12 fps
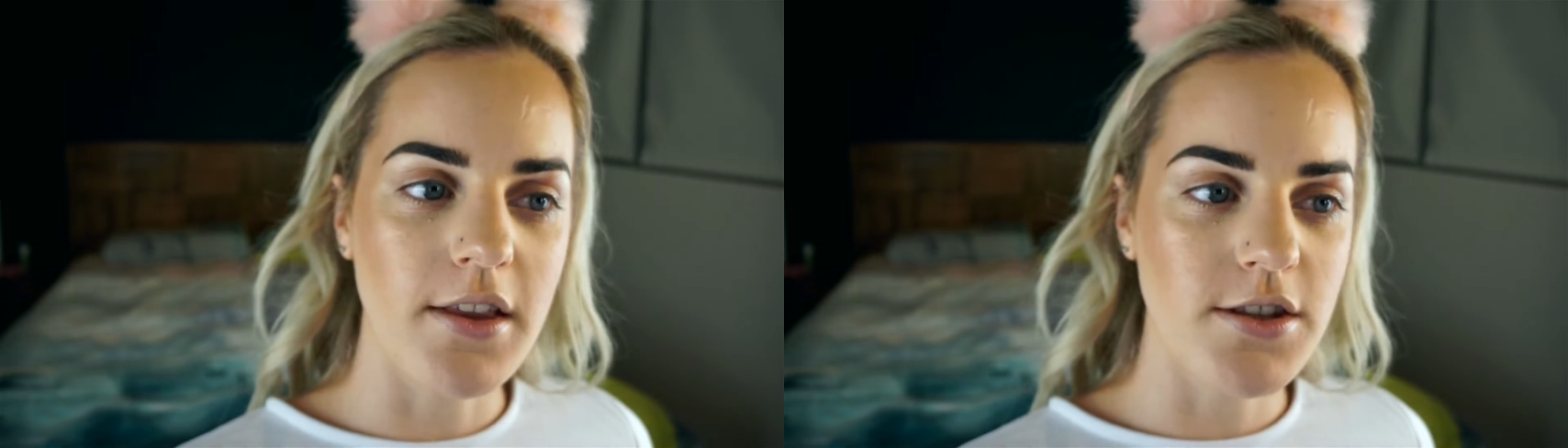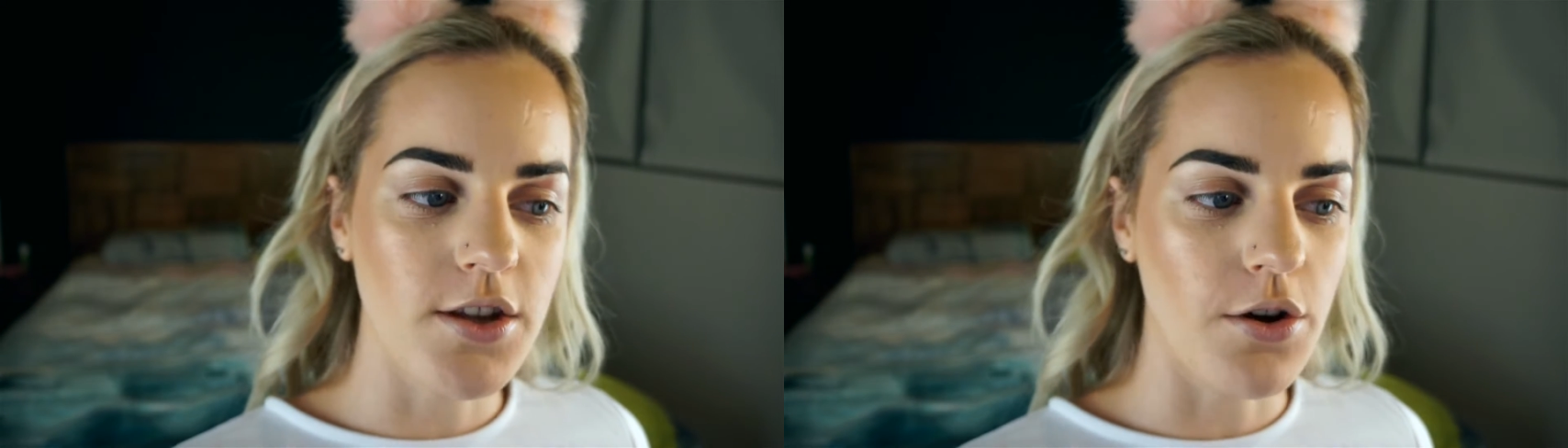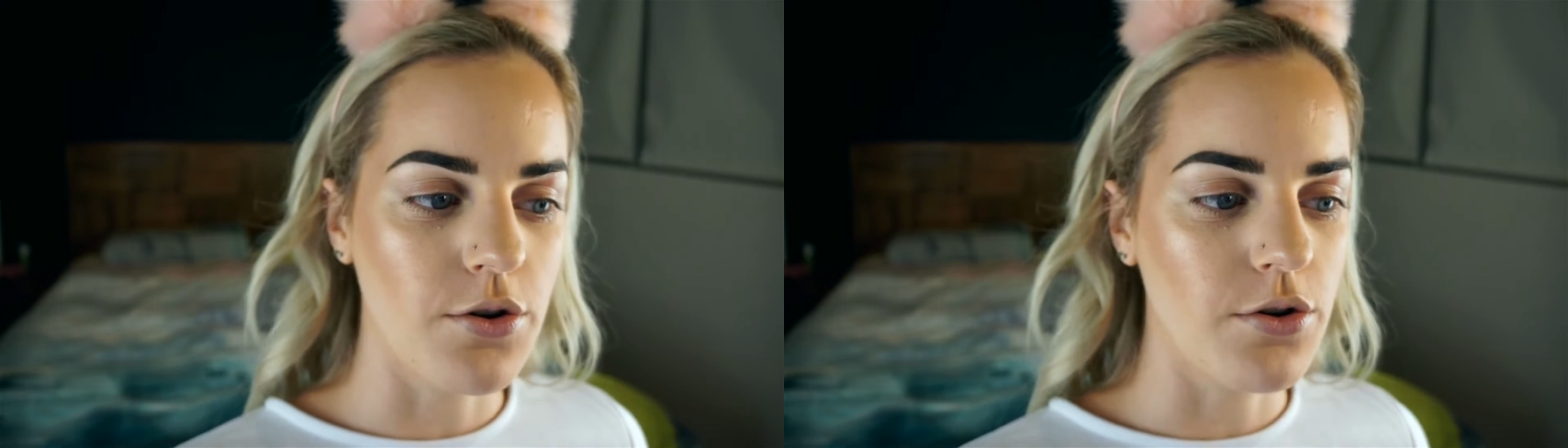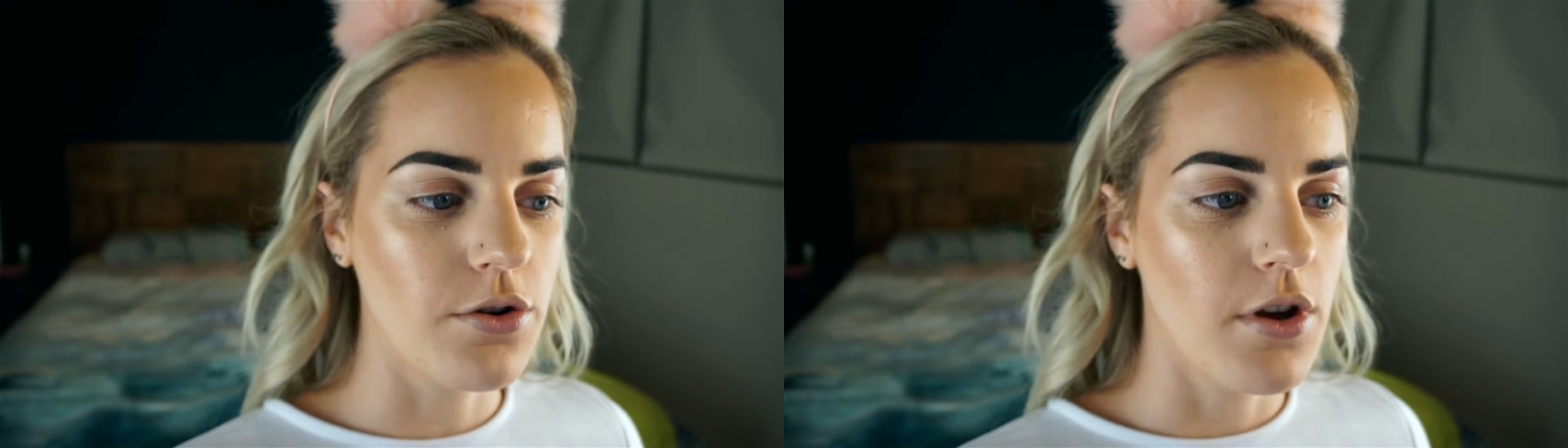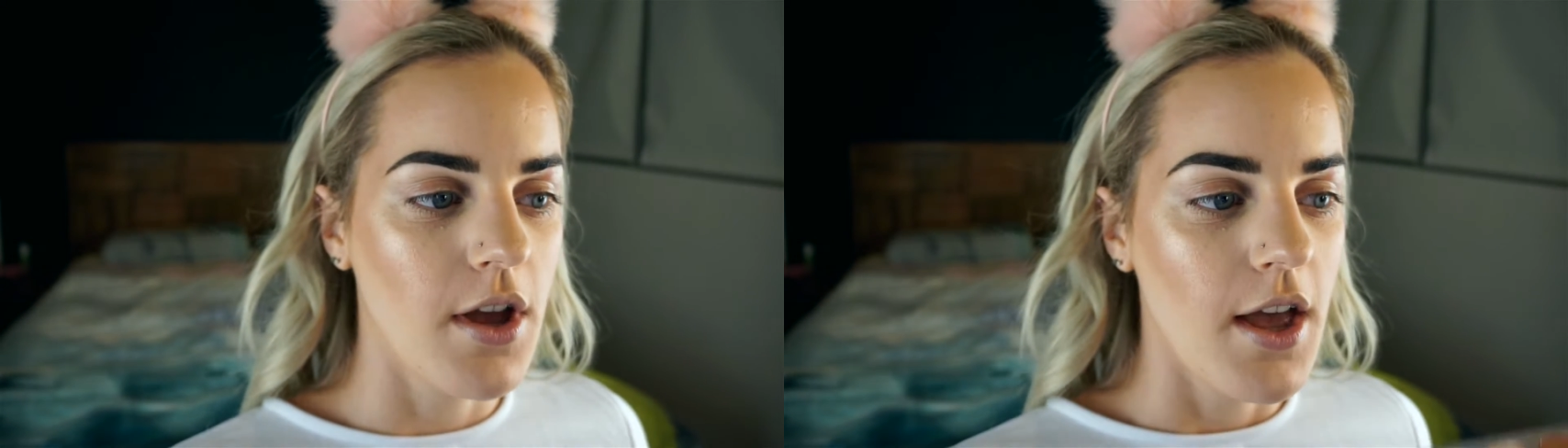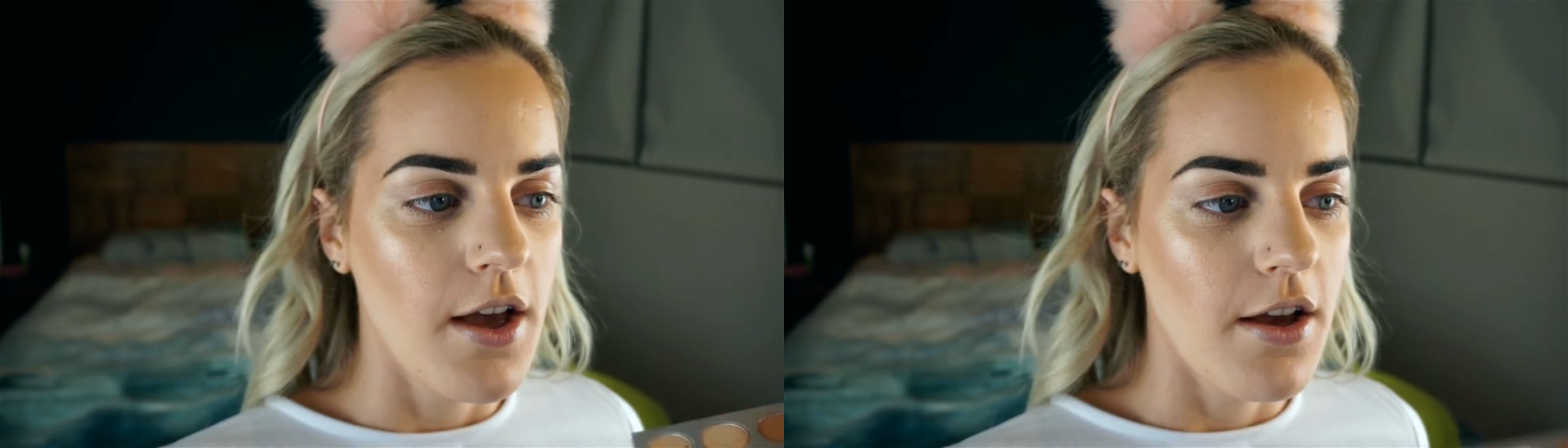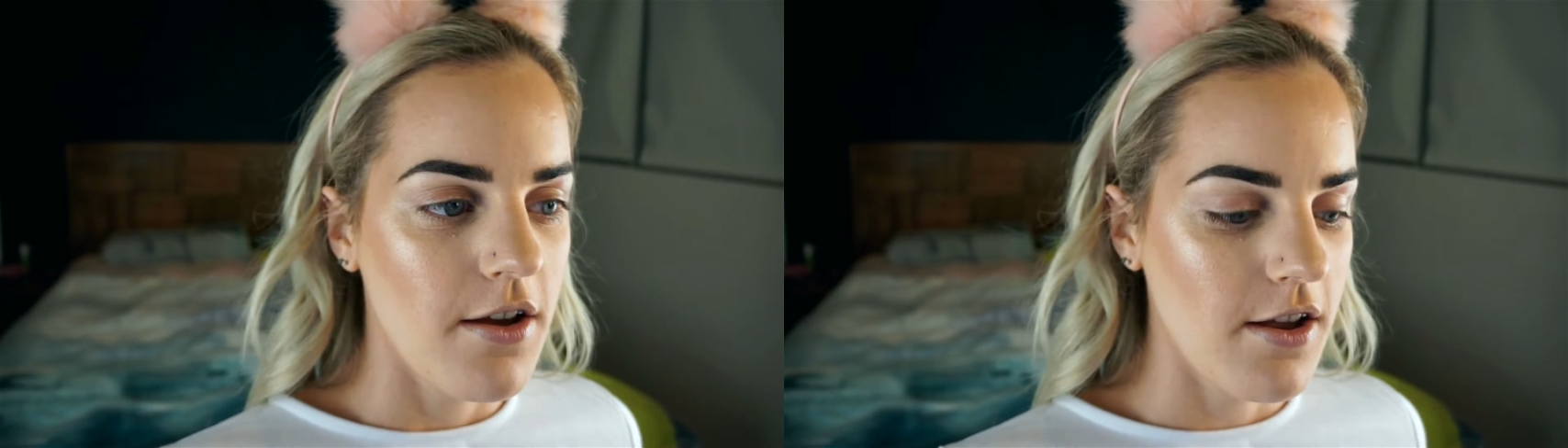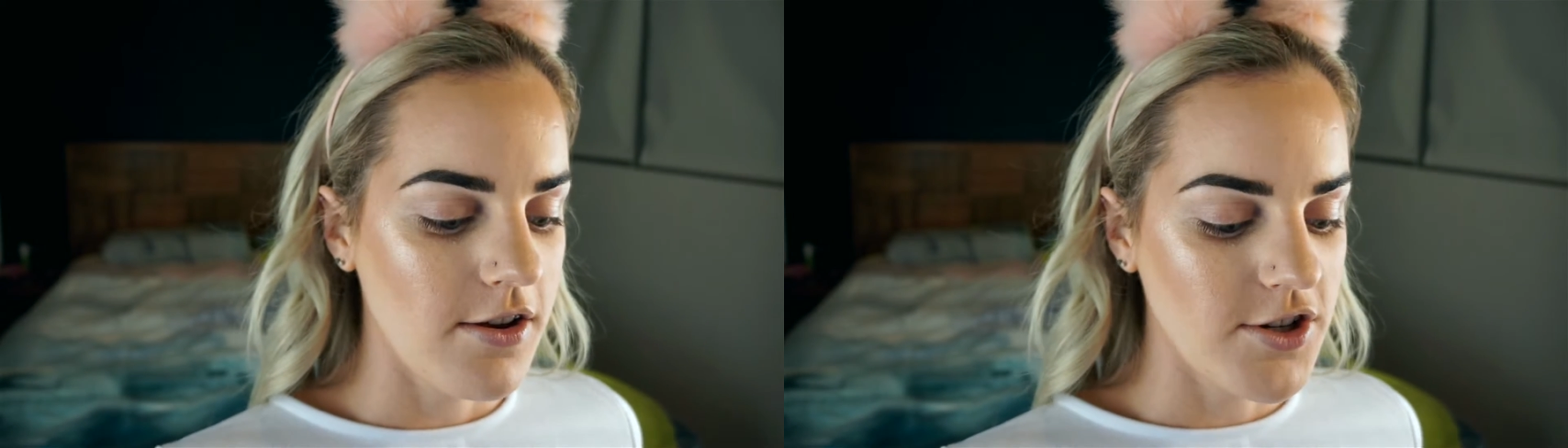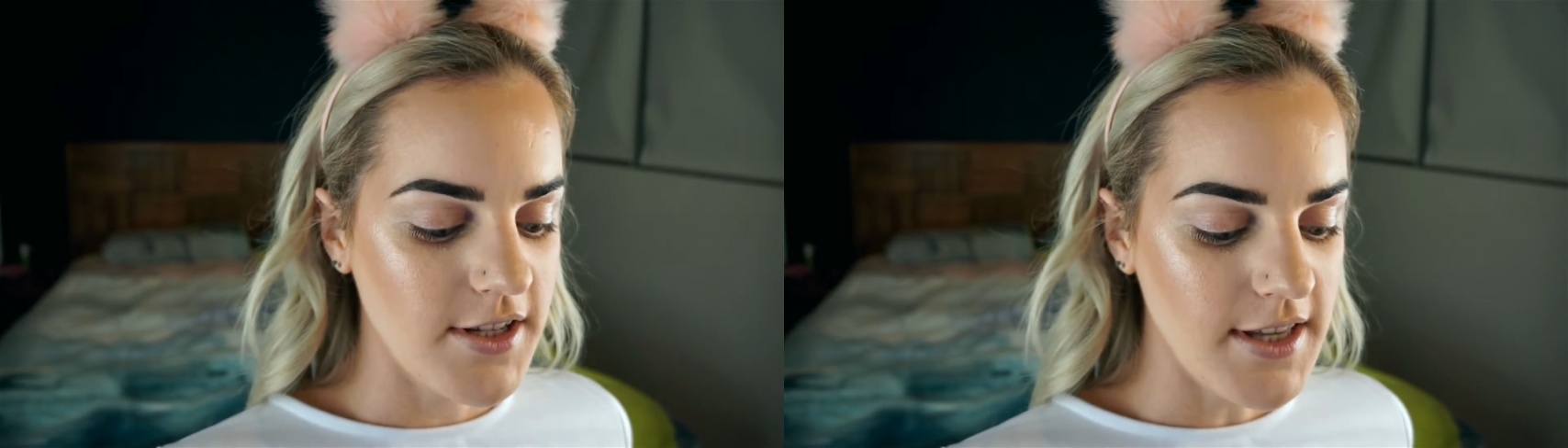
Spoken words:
So she